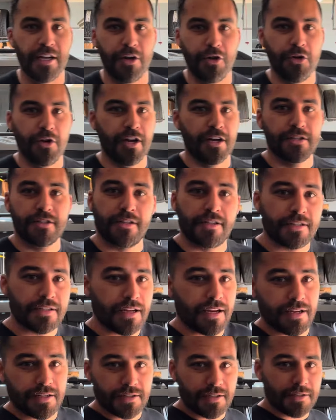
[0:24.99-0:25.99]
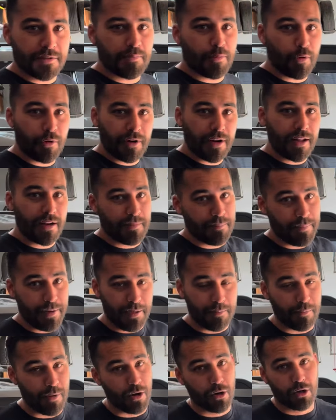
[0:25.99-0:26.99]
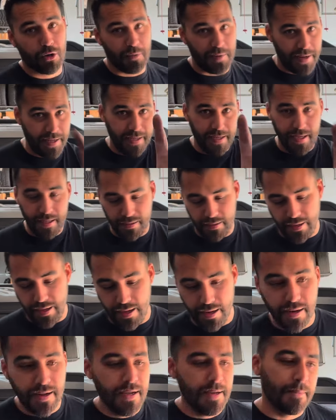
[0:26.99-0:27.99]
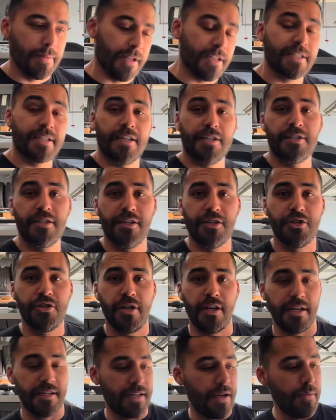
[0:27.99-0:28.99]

I know you guys are gonna say it's a sport, not a big Bronco, and I get that. But let's cut to the chase.